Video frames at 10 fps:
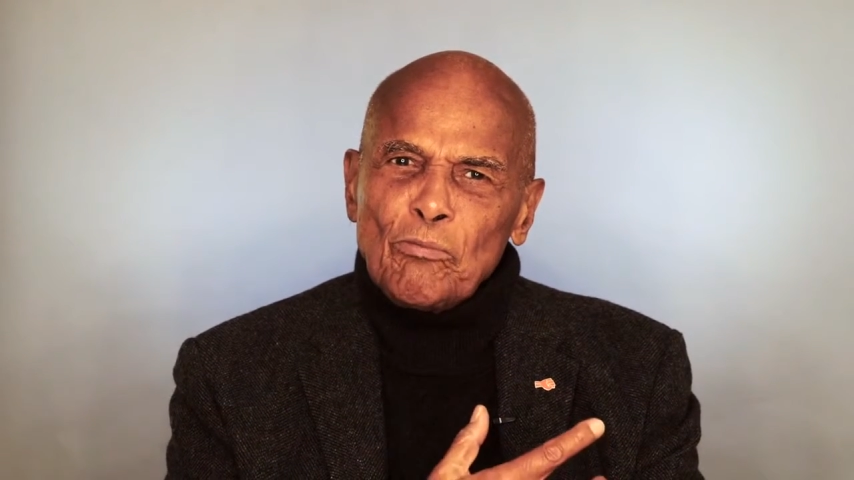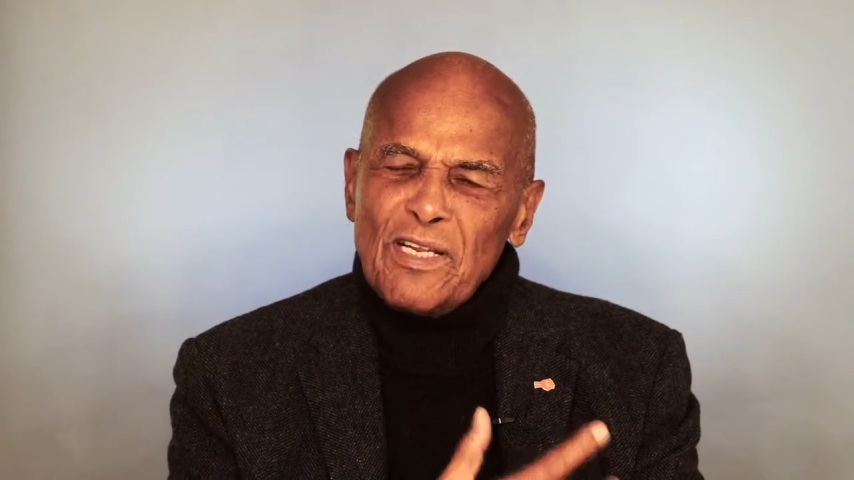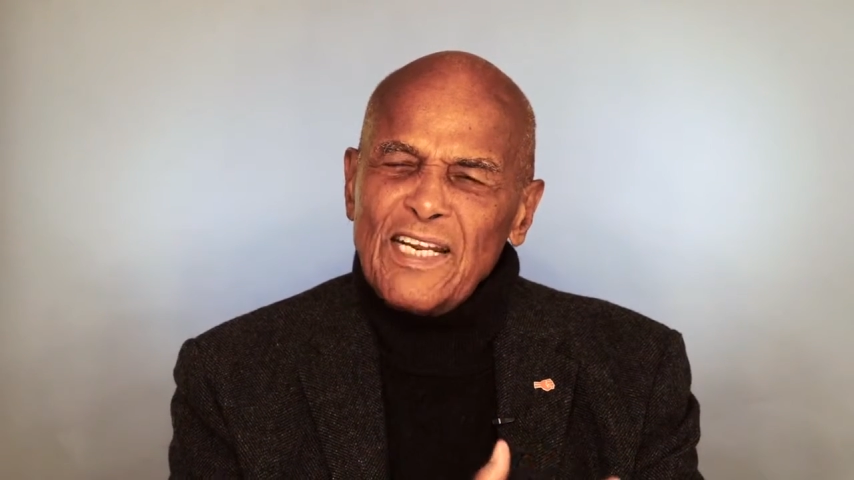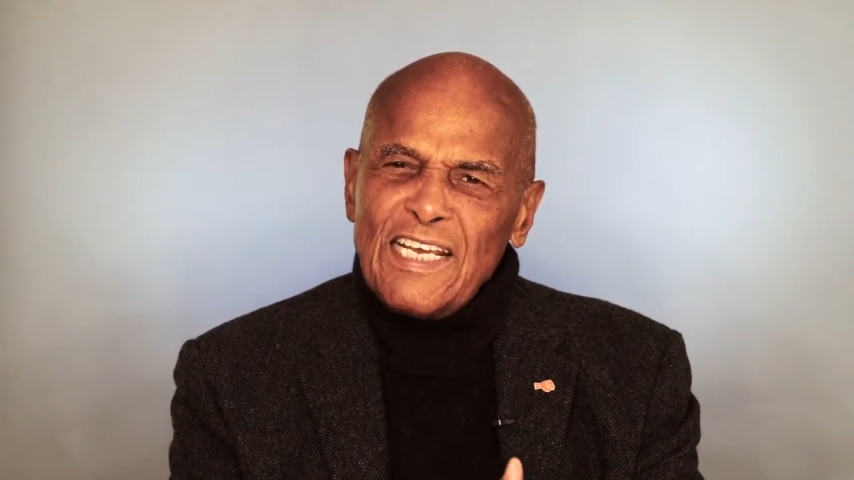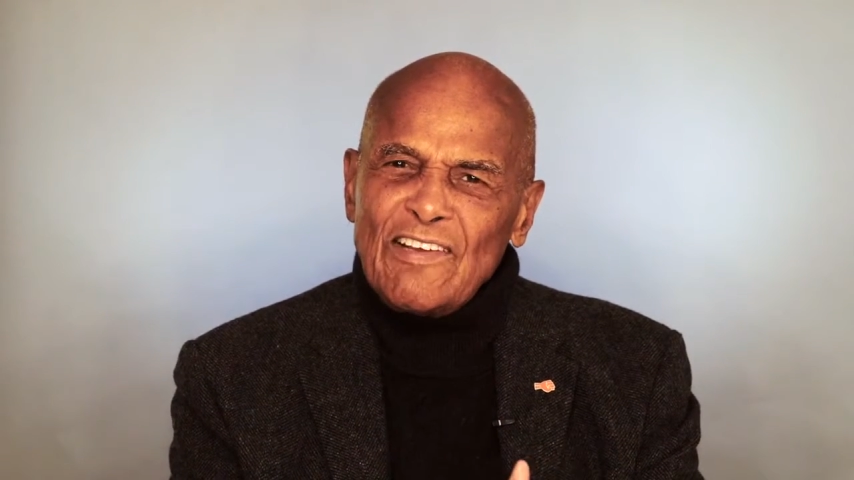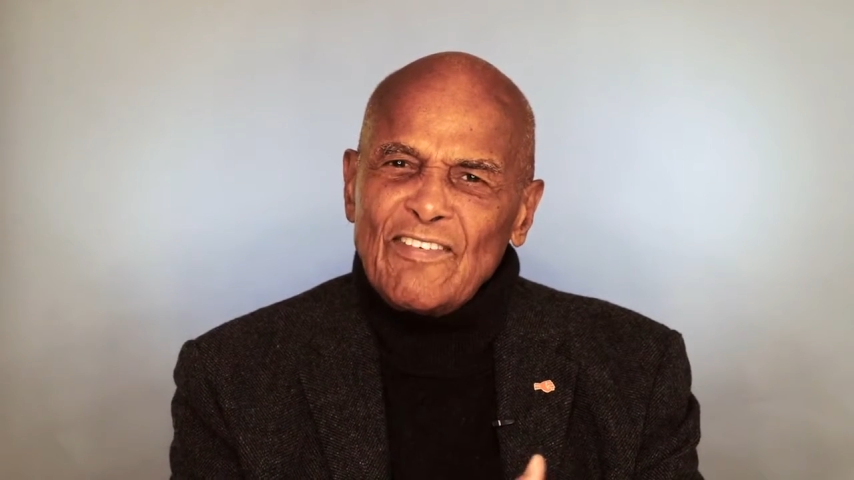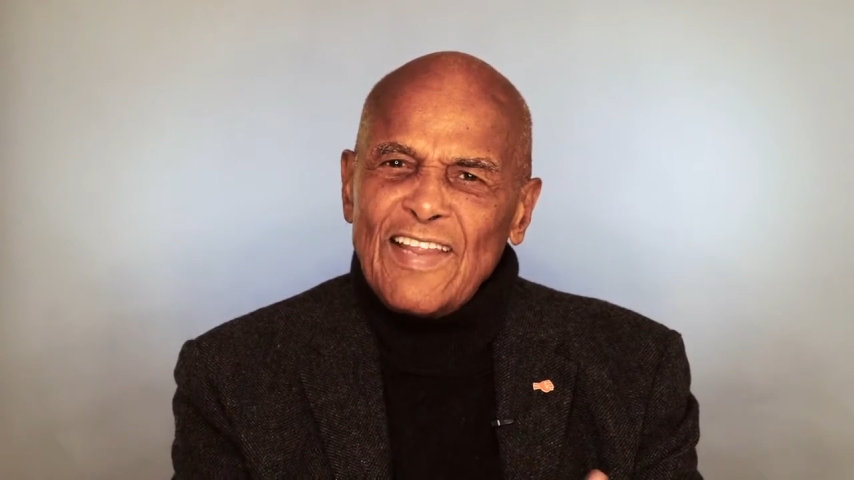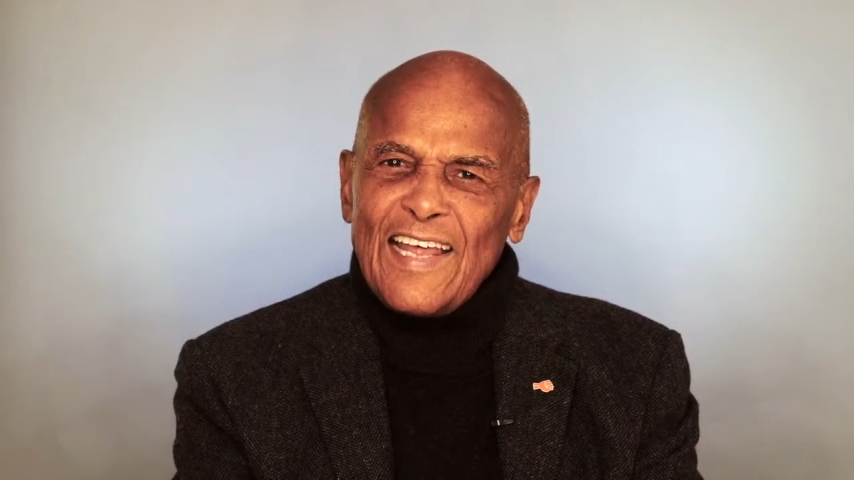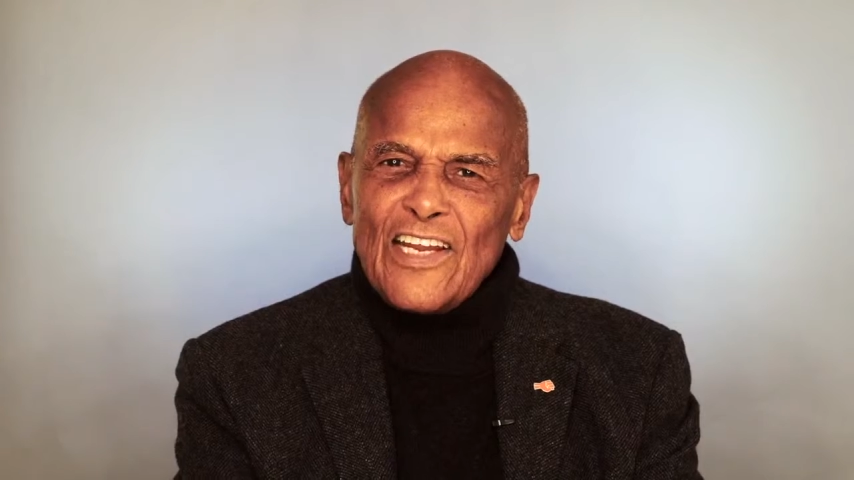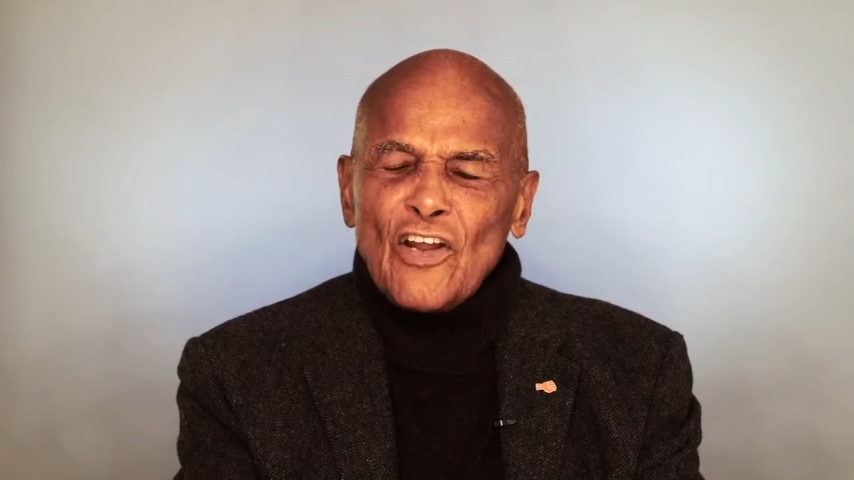believed
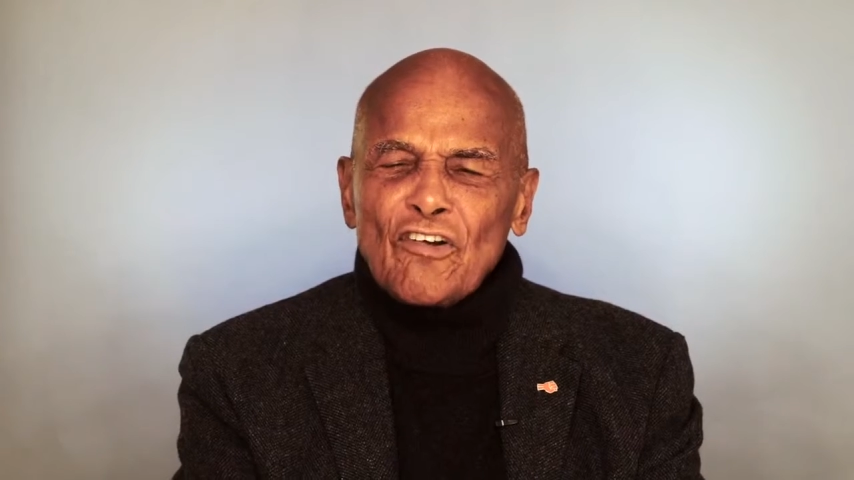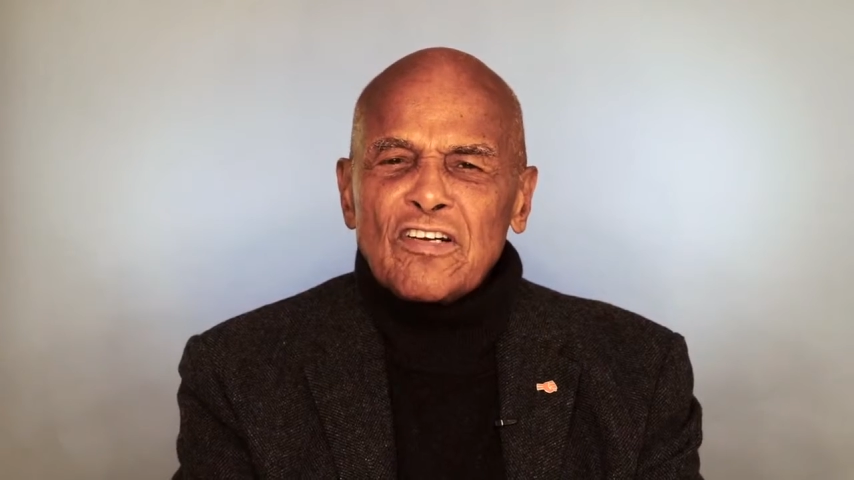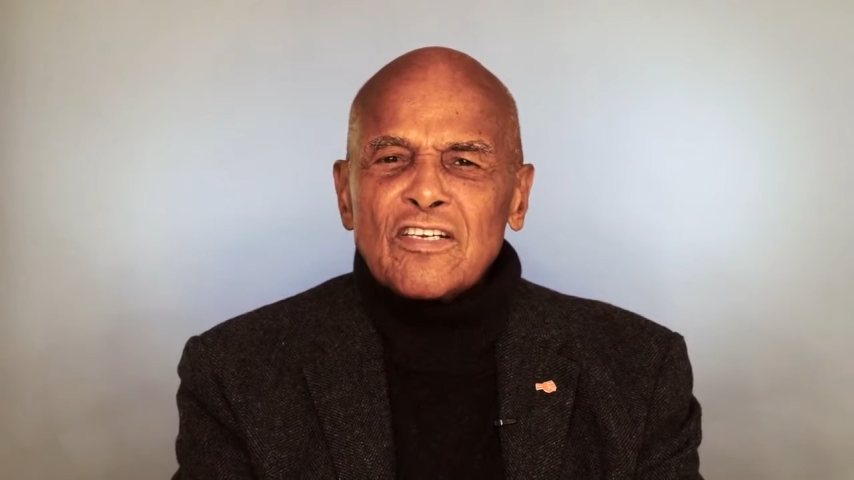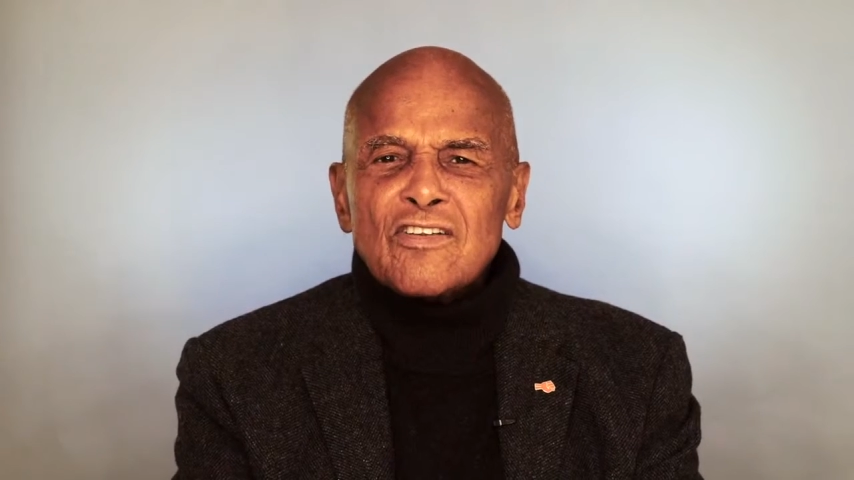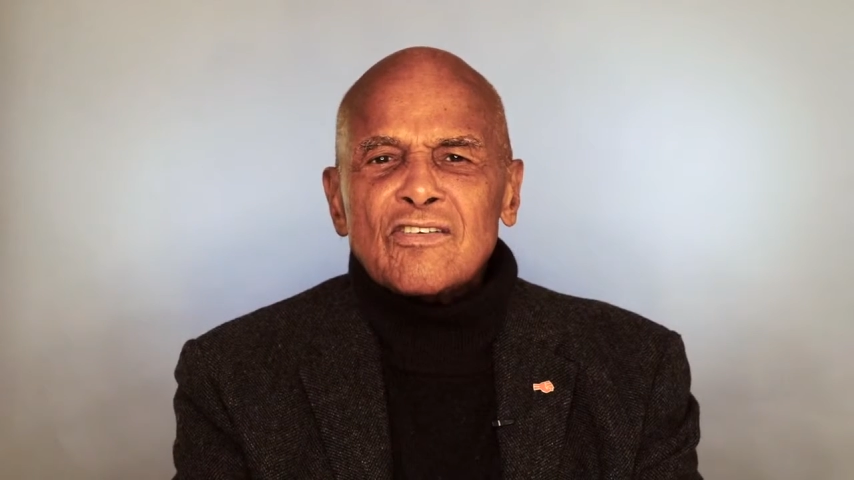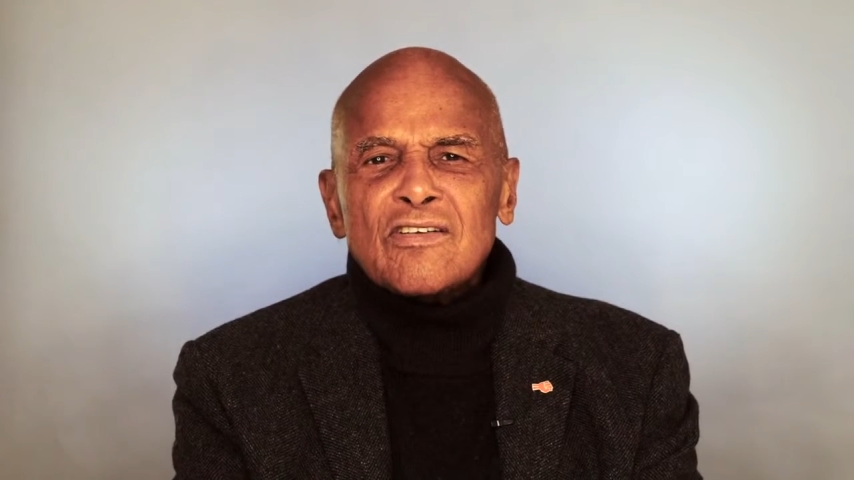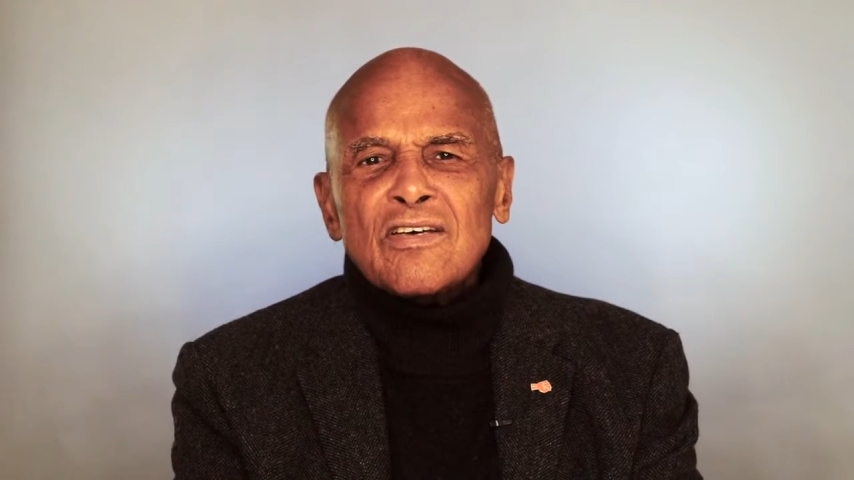that utterance,